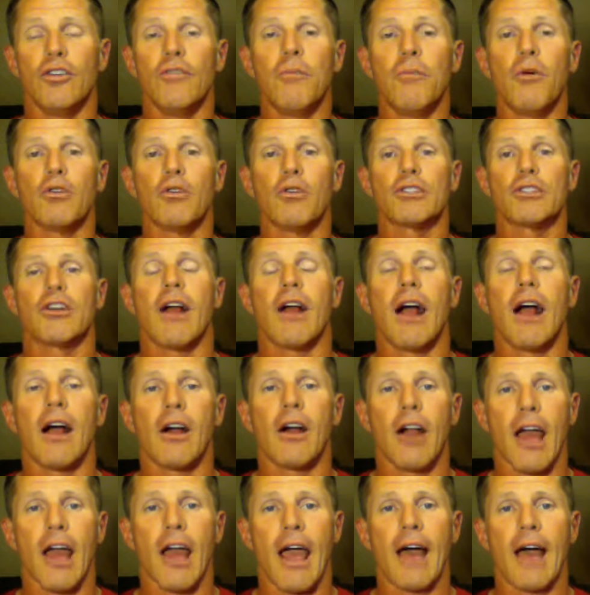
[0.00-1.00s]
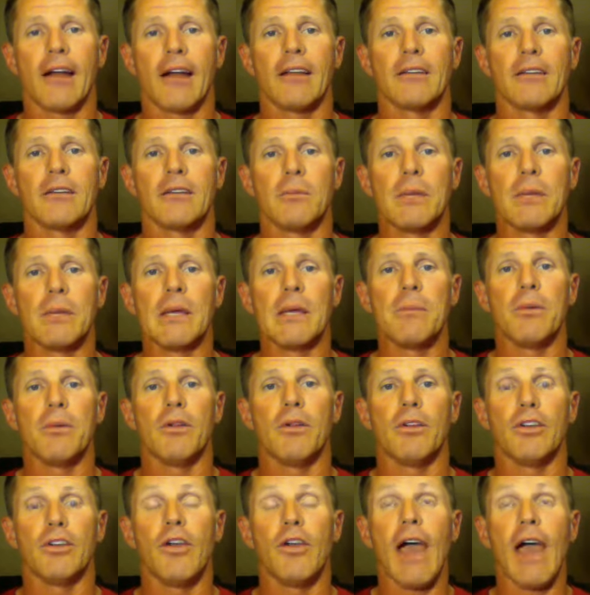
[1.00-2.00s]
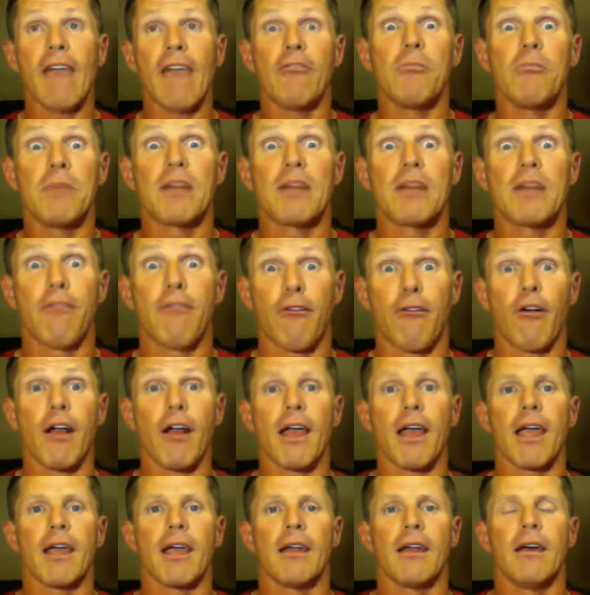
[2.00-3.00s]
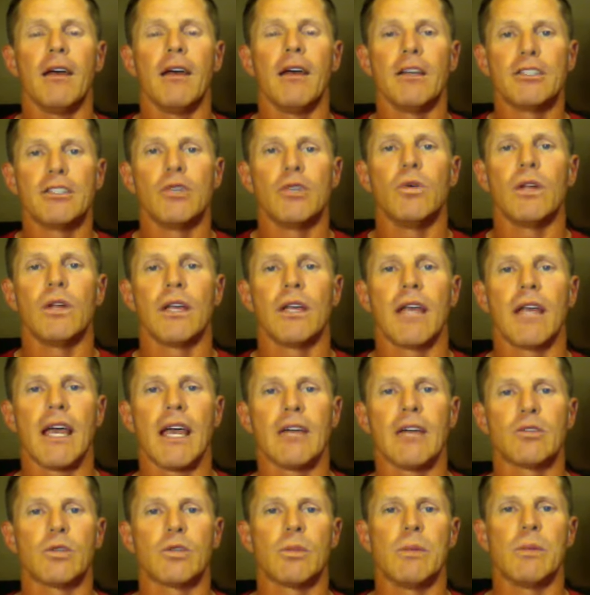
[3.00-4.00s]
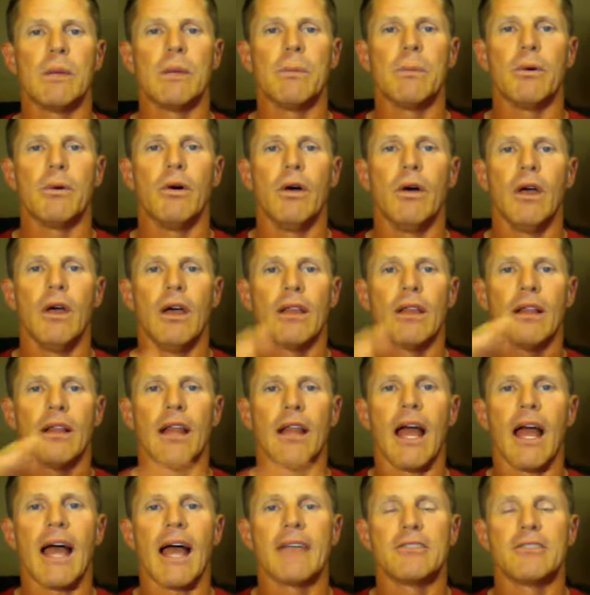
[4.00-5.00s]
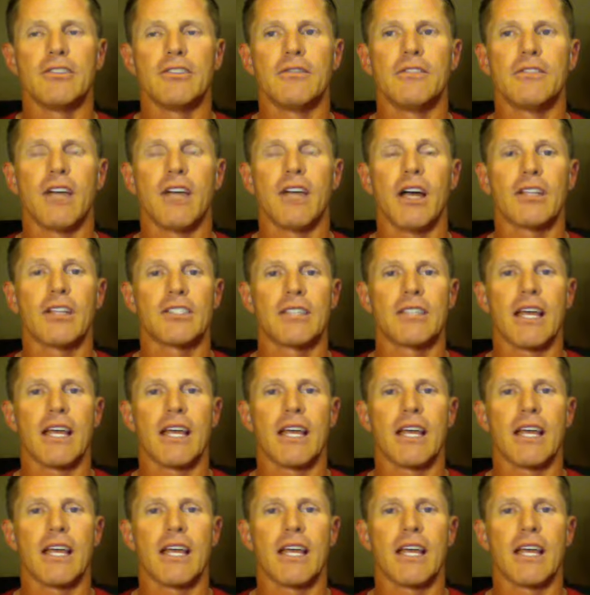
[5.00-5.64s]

poured your heart out into people, and you haven't been afraid to engage with people in the lives you've touched.